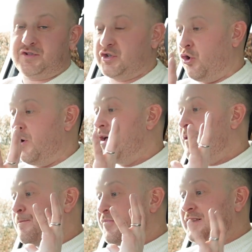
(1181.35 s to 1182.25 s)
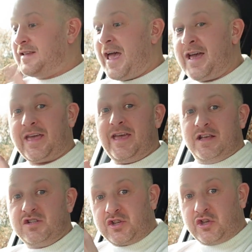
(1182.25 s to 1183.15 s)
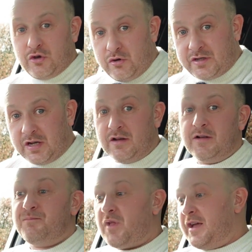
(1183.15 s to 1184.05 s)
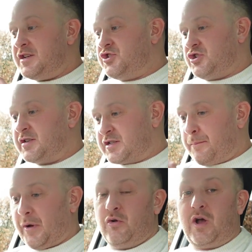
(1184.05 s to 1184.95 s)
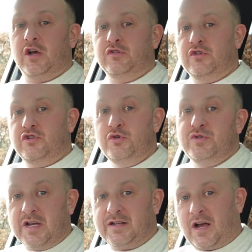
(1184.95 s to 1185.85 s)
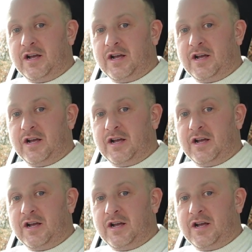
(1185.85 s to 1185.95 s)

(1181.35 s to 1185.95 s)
So the tech is good, It's just about how you use it.